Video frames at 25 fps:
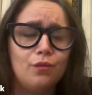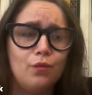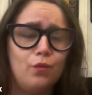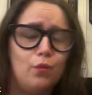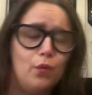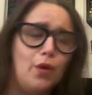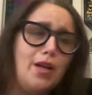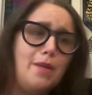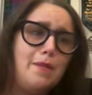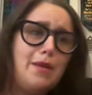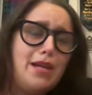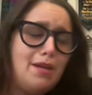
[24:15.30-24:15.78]

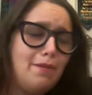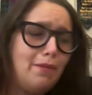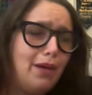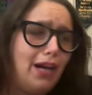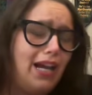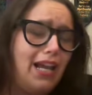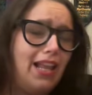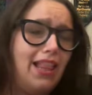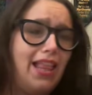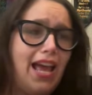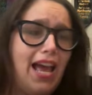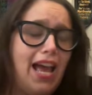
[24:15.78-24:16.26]
what I mean
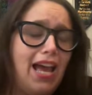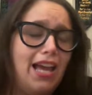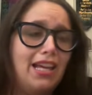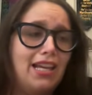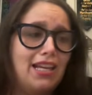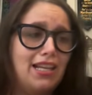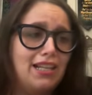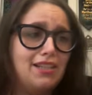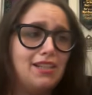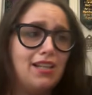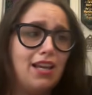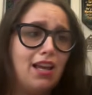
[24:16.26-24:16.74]
by that
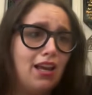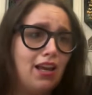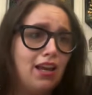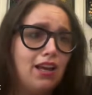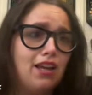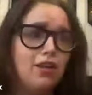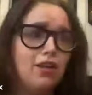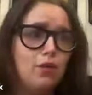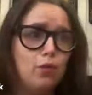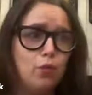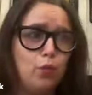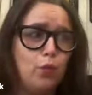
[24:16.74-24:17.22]
is,
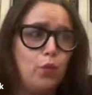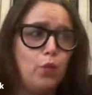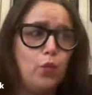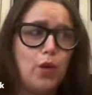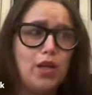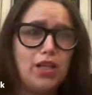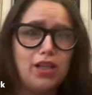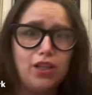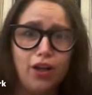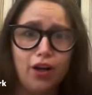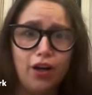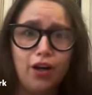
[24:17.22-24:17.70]

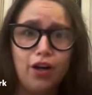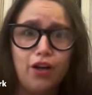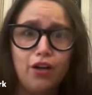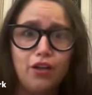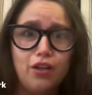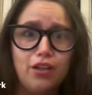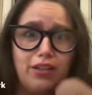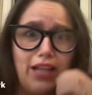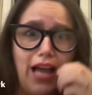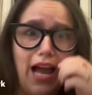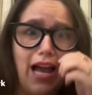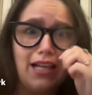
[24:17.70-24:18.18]
we
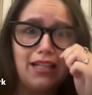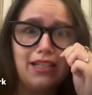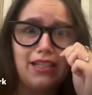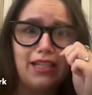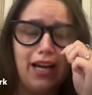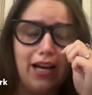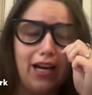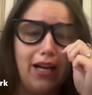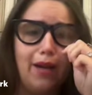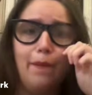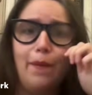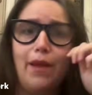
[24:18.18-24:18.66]
learned last
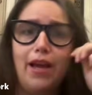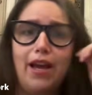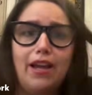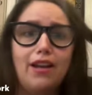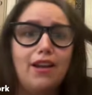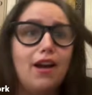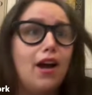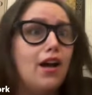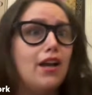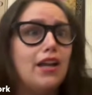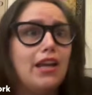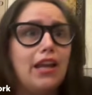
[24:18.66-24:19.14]
time that
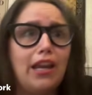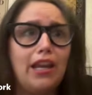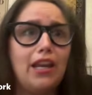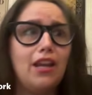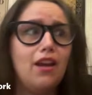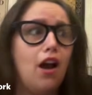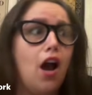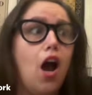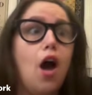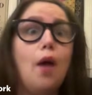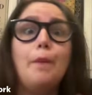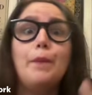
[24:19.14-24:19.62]

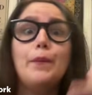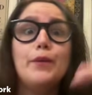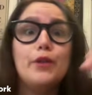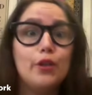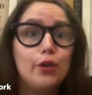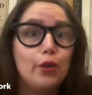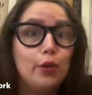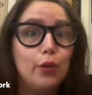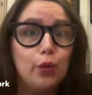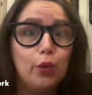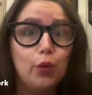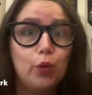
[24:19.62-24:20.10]
up
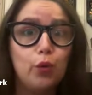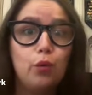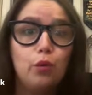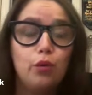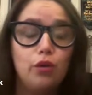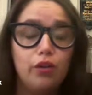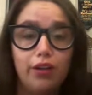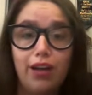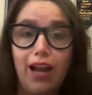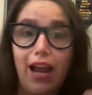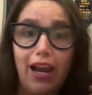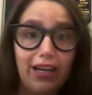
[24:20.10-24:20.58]
to
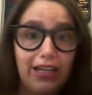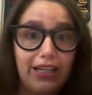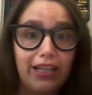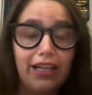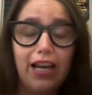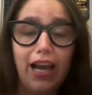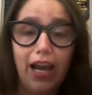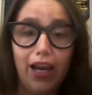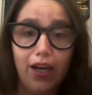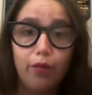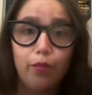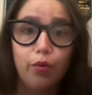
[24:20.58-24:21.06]

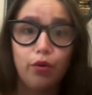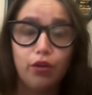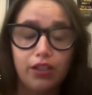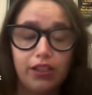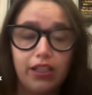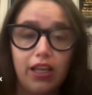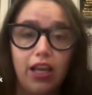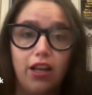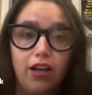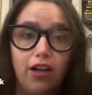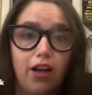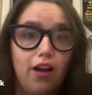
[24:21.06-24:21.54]

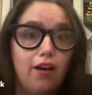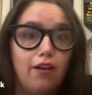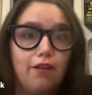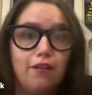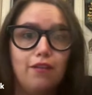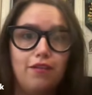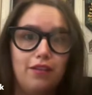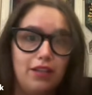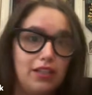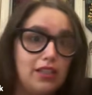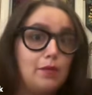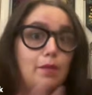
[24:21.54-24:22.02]
99%
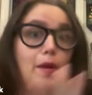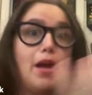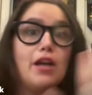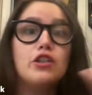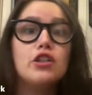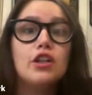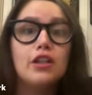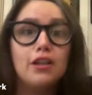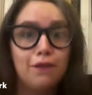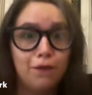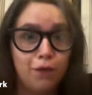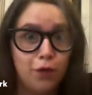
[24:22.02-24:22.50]
of
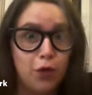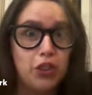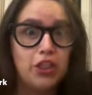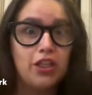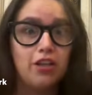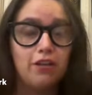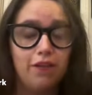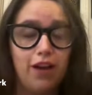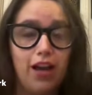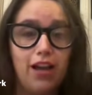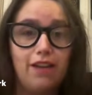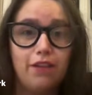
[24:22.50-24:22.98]
especially
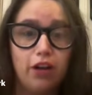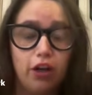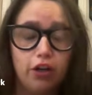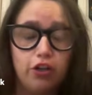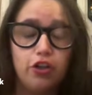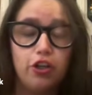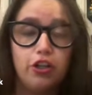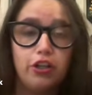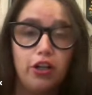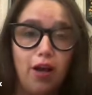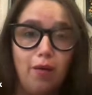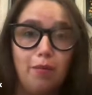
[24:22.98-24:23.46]
Fortune
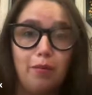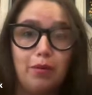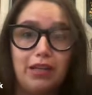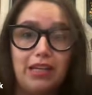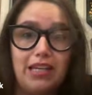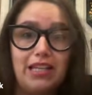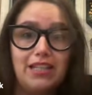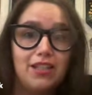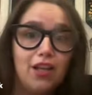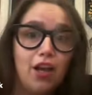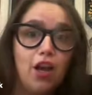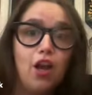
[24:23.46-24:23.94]
500
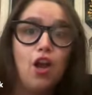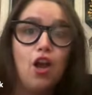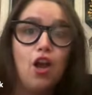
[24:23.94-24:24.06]
companies